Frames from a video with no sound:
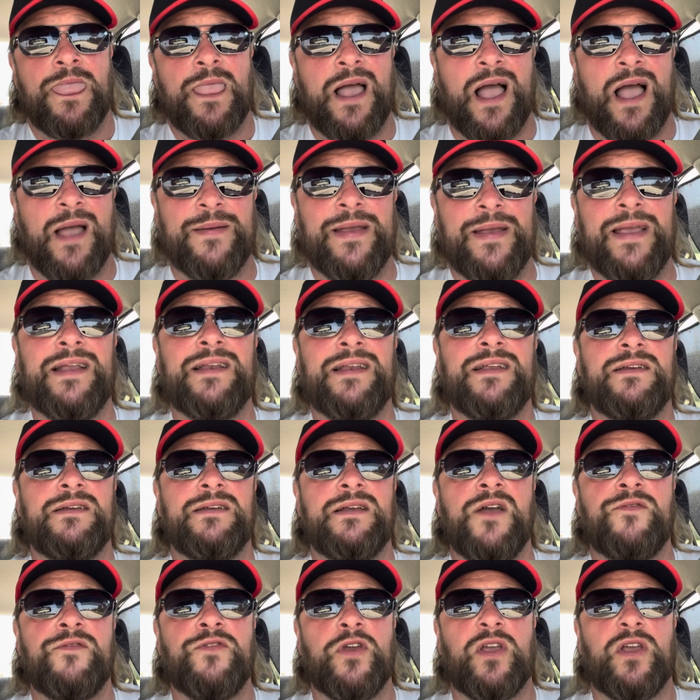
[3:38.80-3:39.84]
I mean,
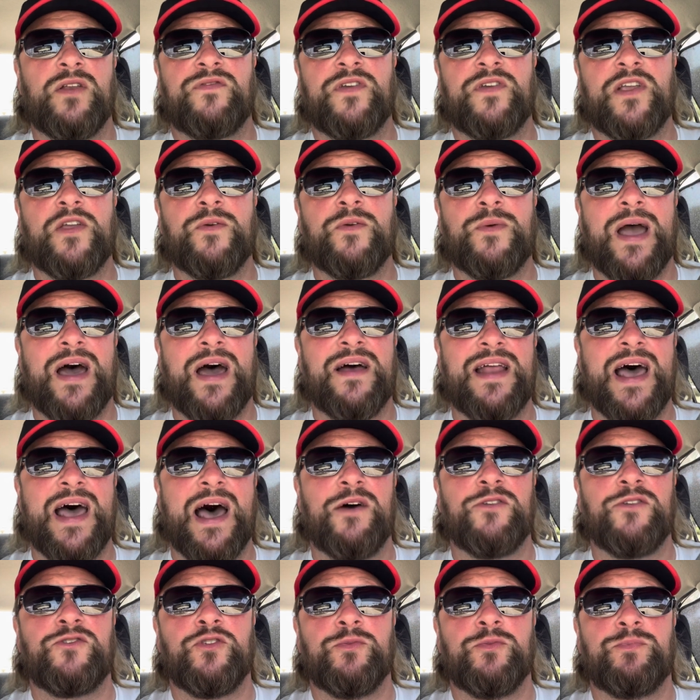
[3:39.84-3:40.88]
if you can figure out
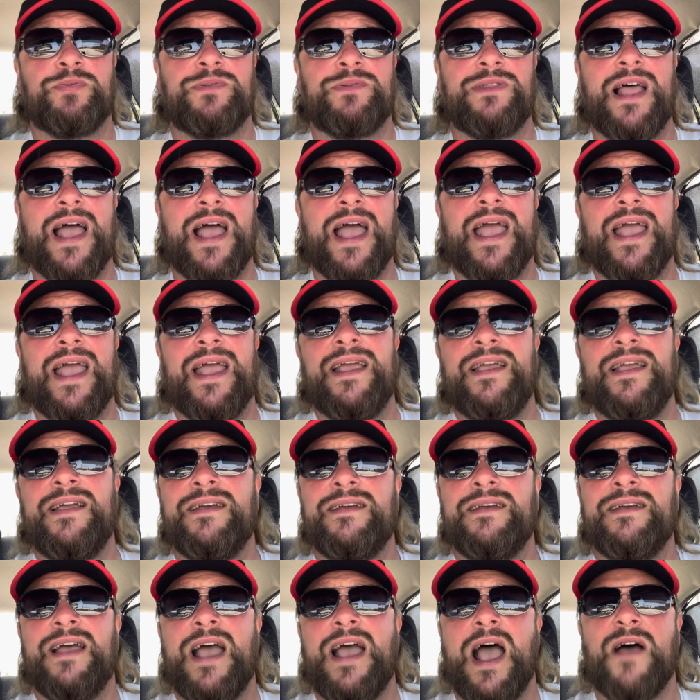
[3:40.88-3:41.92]
how to play,
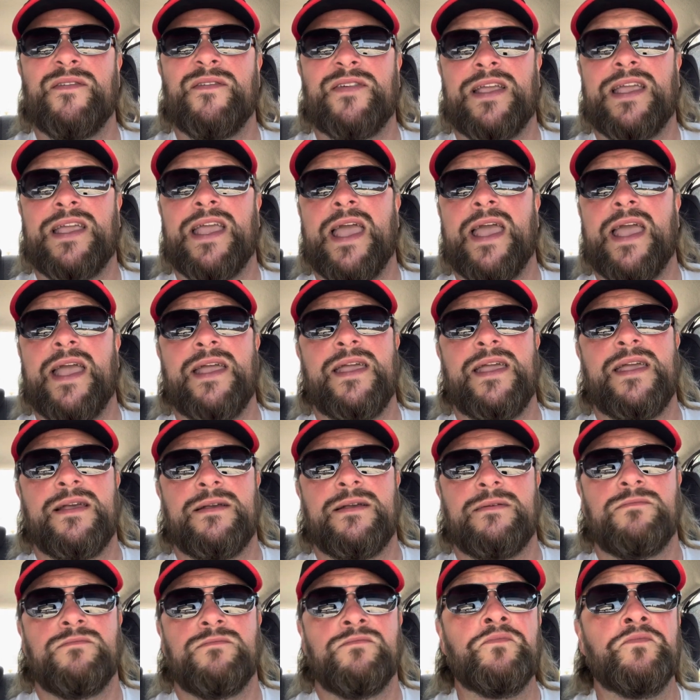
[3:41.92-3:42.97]
have a gig,
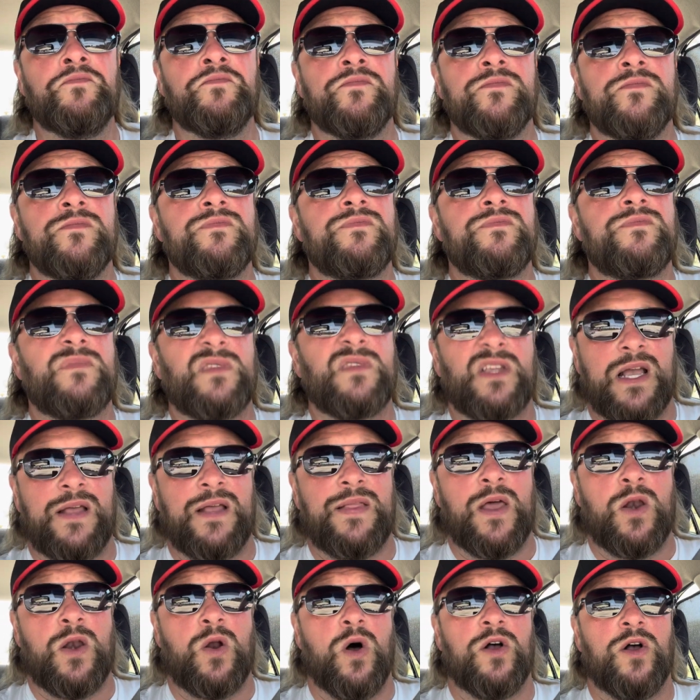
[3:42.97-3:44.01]
and
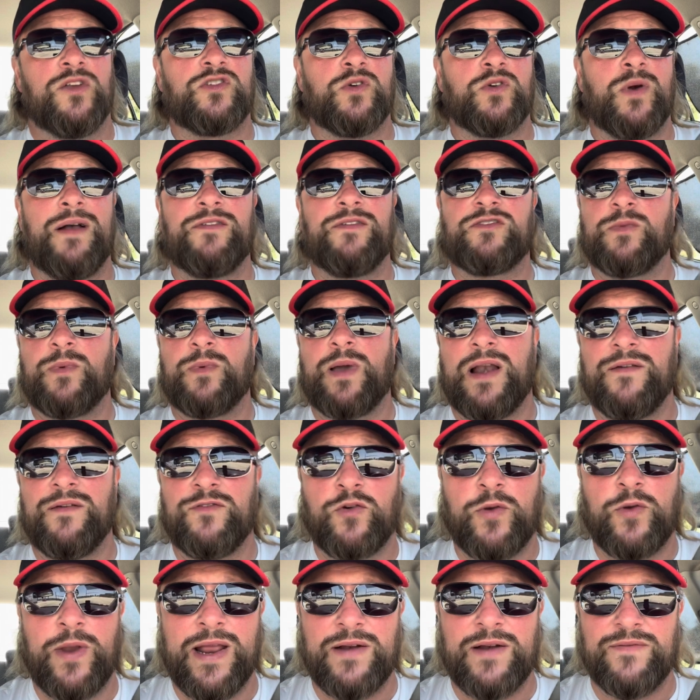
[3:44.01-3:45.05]
then also have some kind of
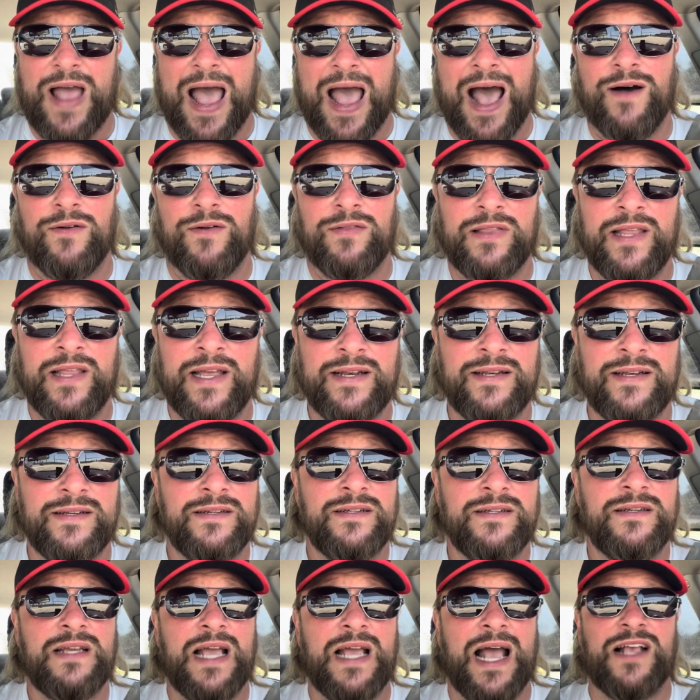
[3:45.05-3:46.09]
creative outlet
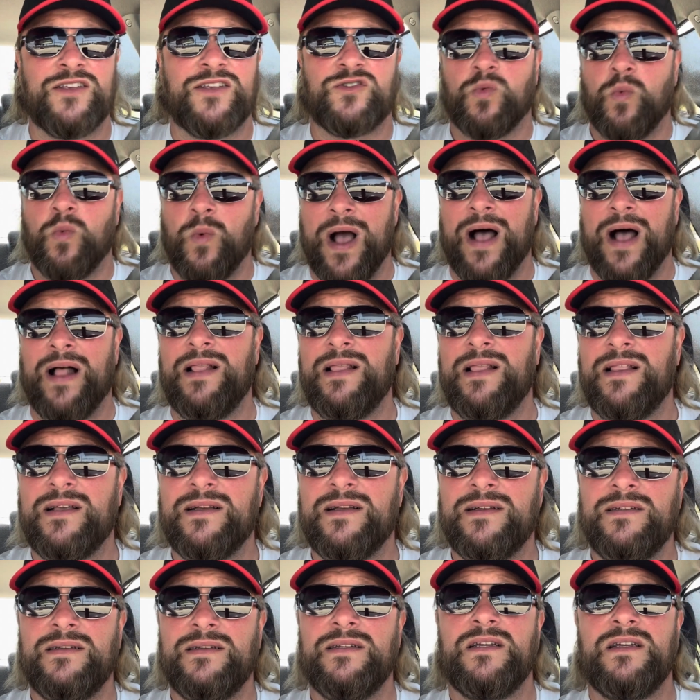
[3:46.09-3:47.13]
as well.
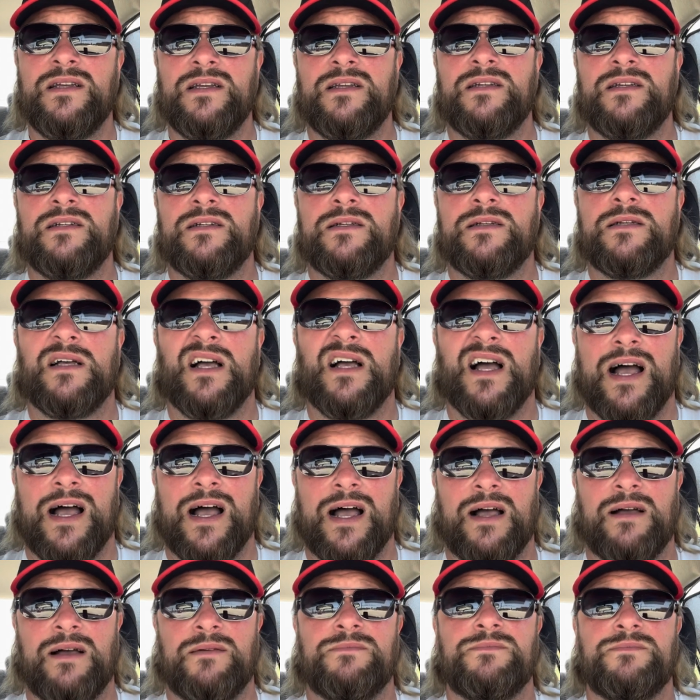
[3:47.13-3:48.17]

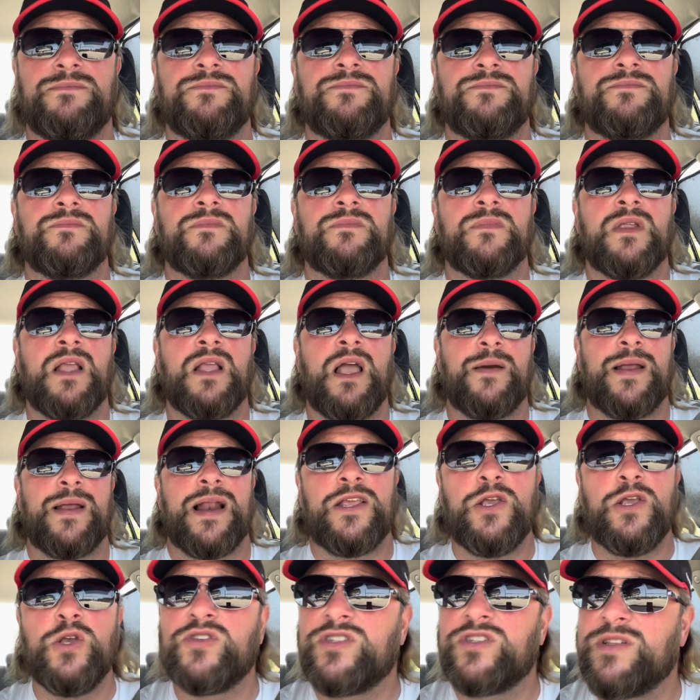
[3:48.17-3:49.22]
And I
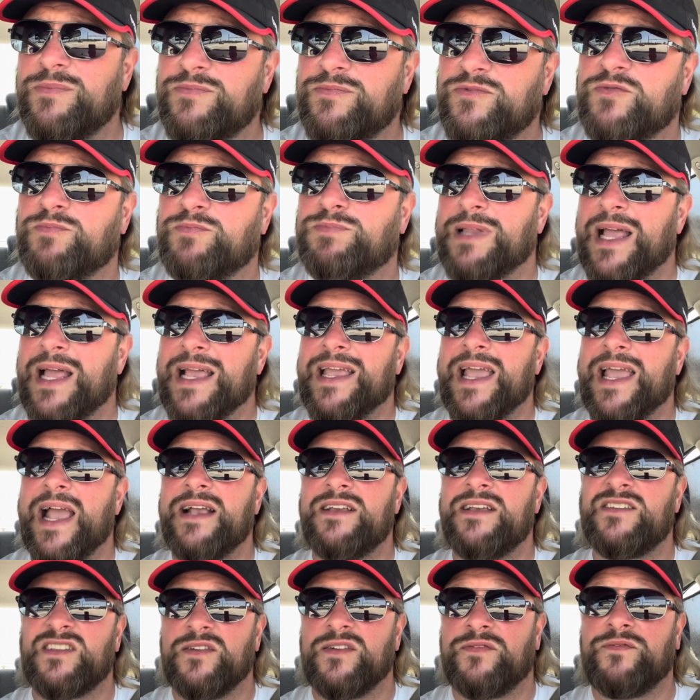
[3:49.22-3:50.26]
used to play
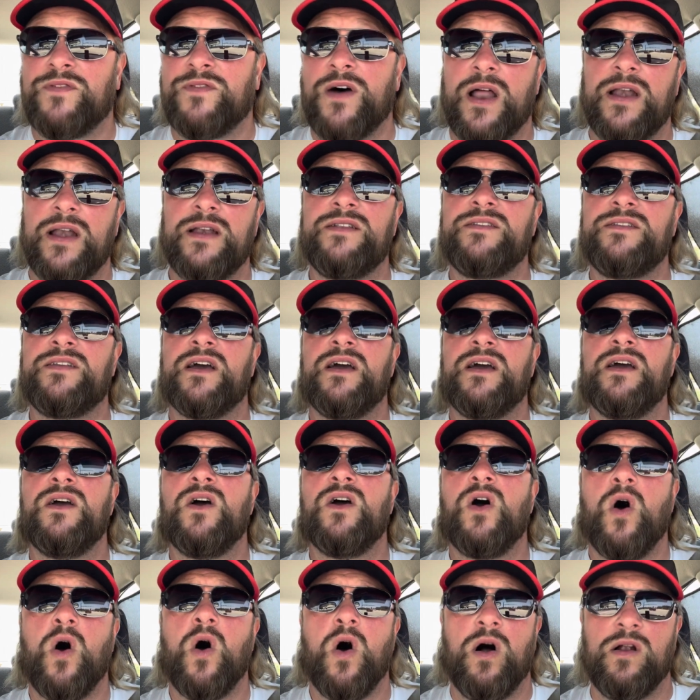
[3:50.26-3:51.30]
gigs to fund
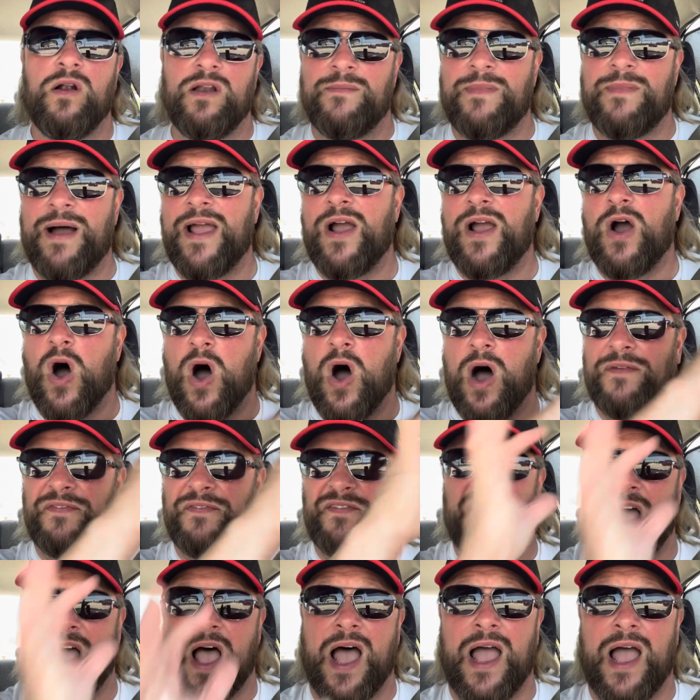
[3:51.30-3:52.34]
all of my off
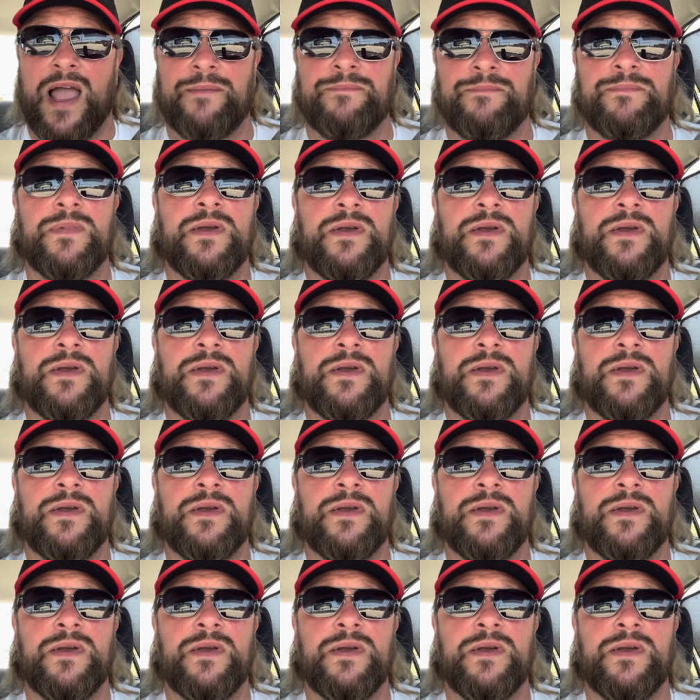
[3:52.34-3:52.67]
time,